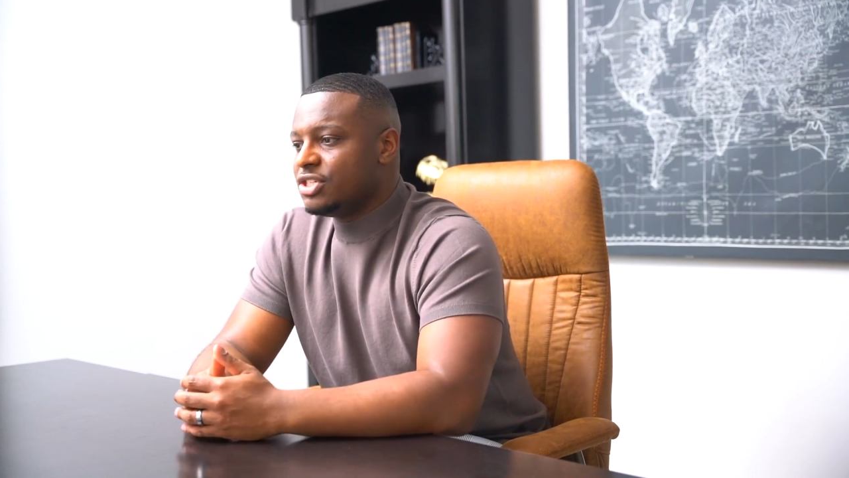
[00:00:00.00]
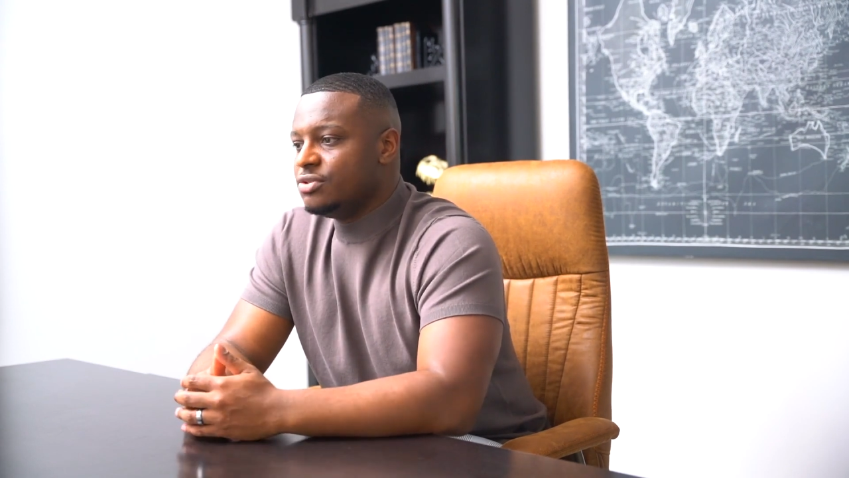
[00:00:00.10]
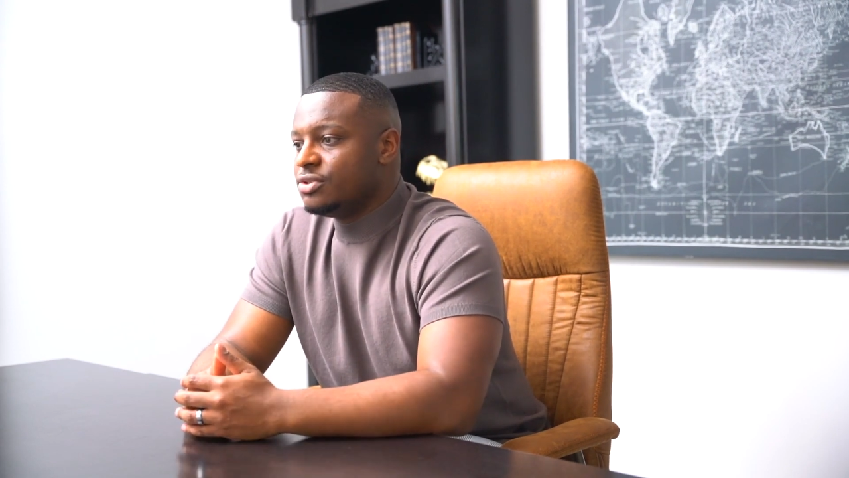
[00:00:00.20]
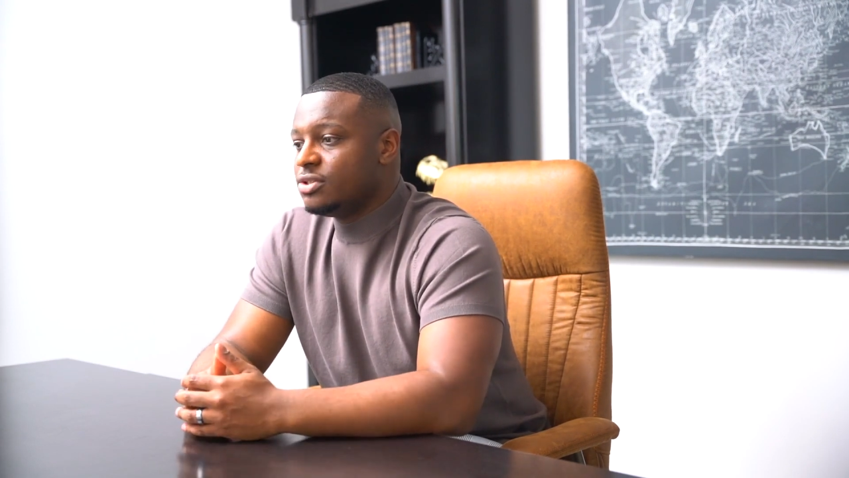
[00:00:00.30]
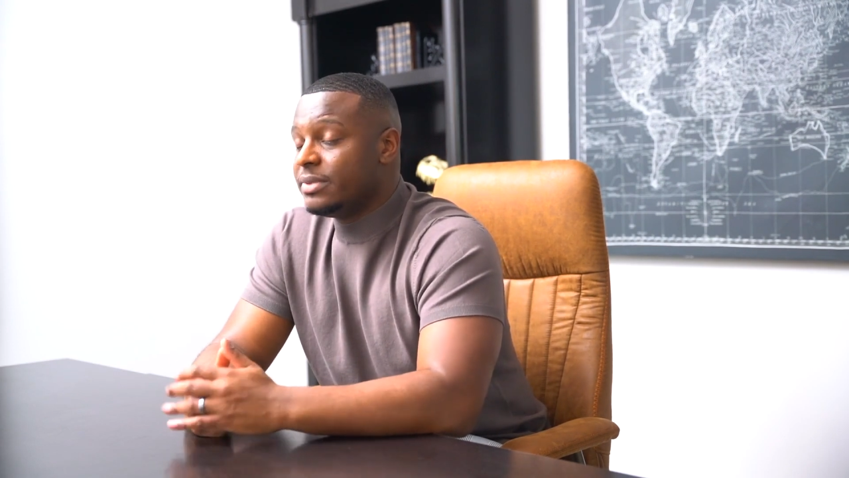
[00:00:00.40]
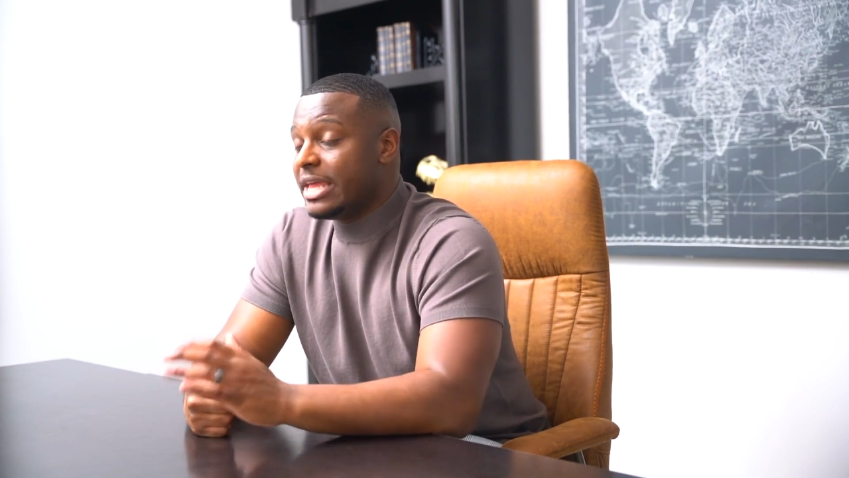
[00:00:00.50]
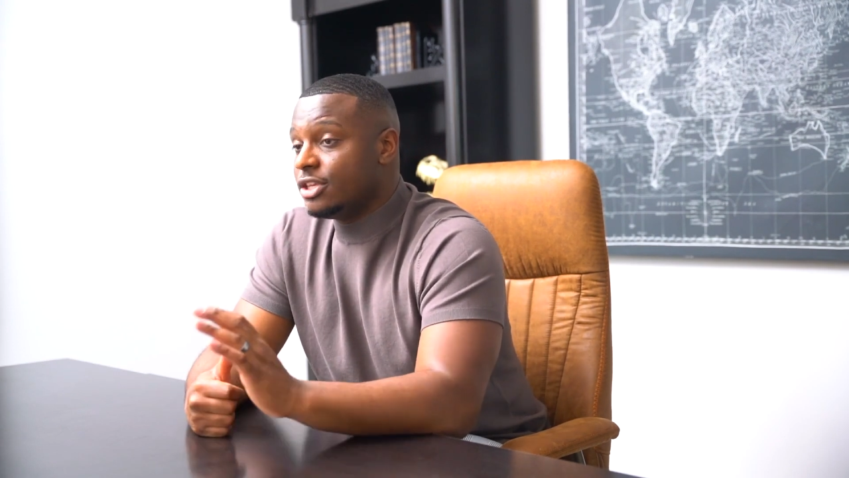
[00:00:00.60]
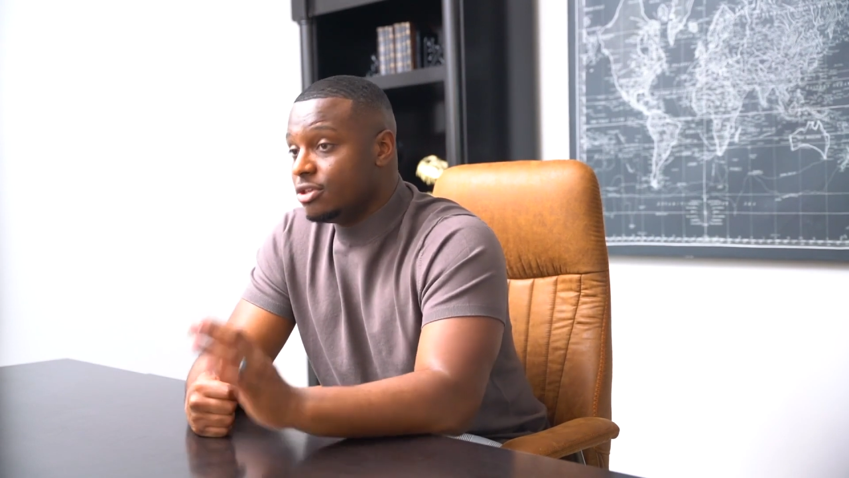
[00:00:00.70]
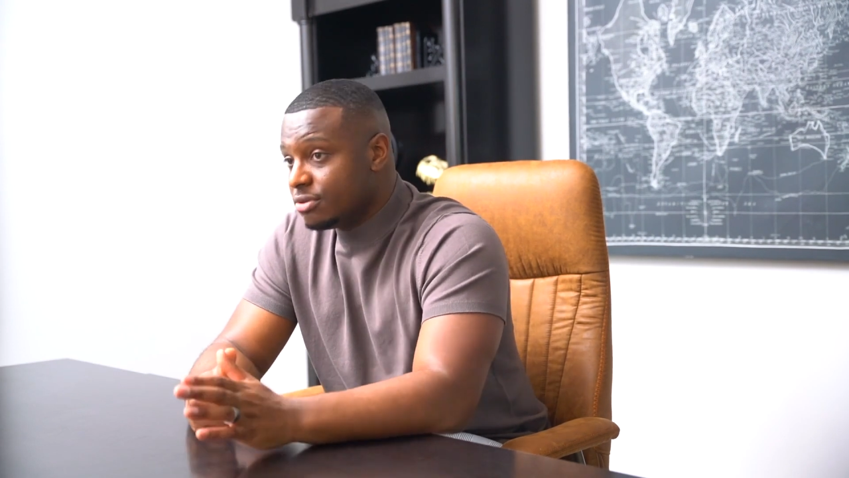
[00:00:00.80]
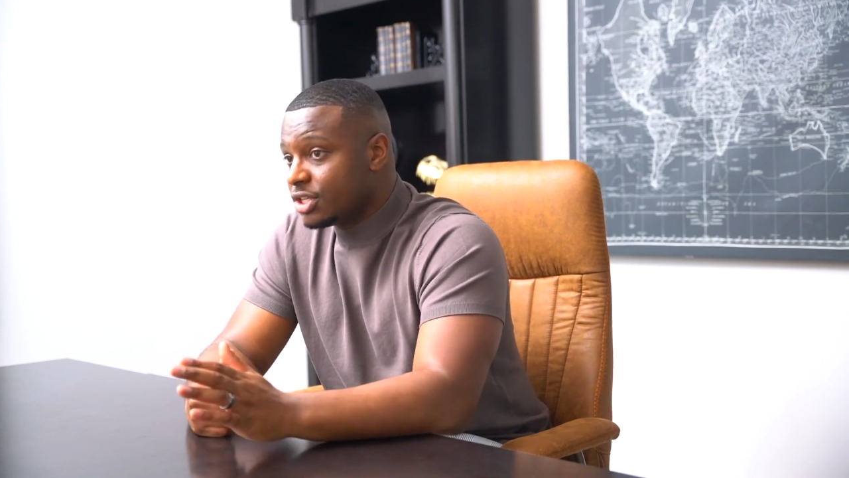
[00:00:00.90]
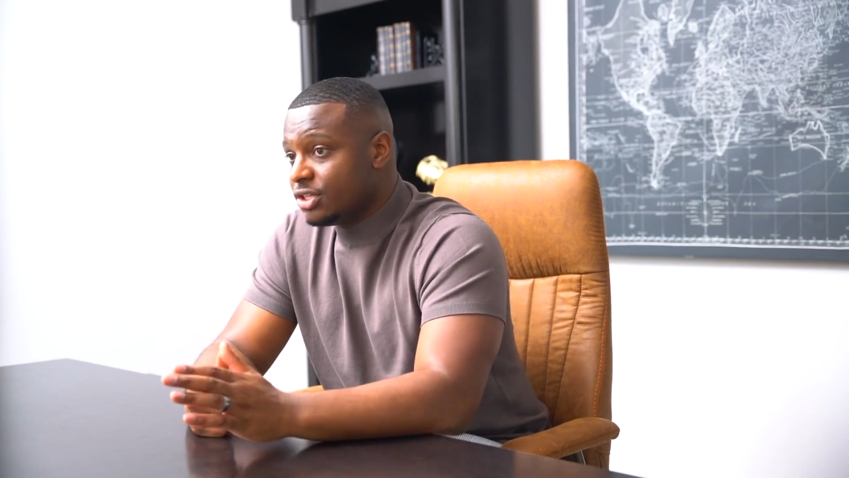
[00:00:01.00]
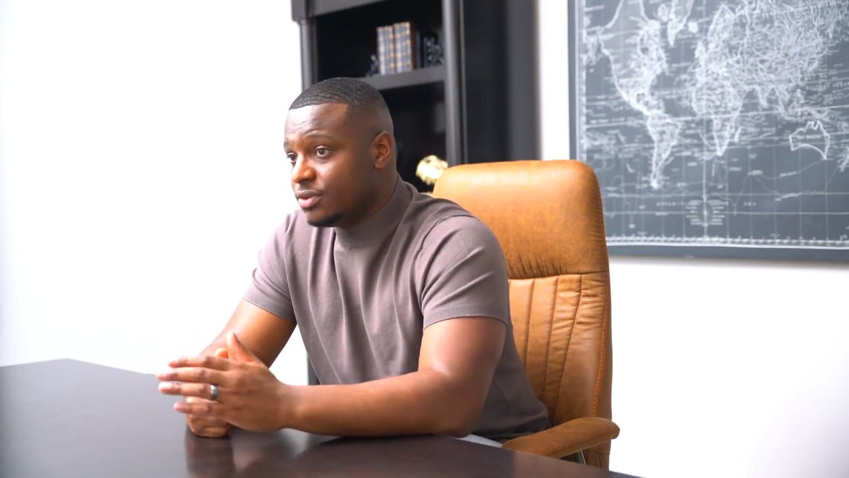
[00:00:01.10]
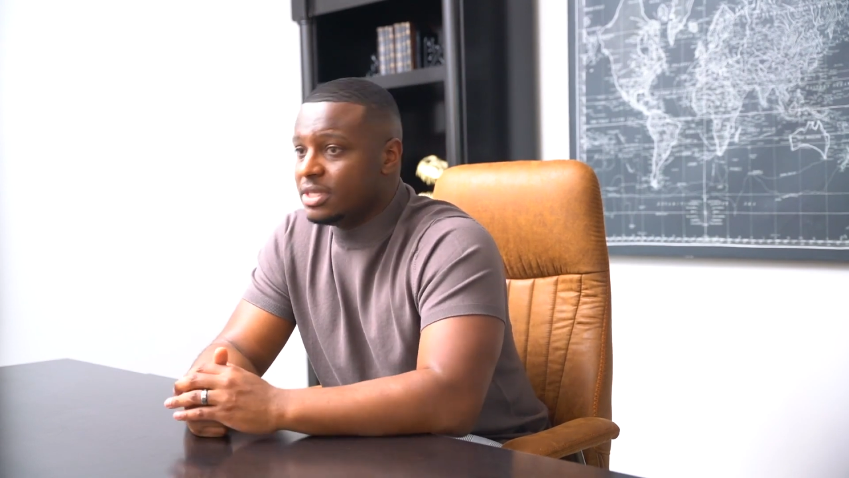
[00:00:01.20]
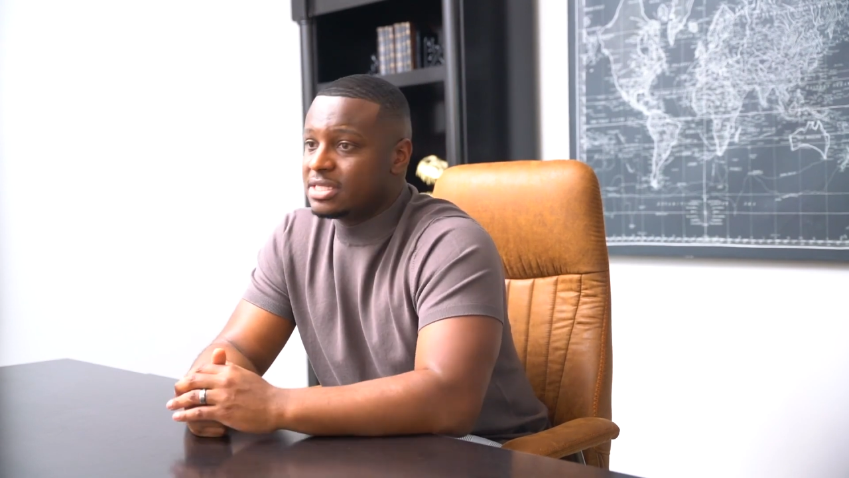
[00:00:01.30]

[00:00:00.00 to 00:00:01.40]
YouTube, they used to do this.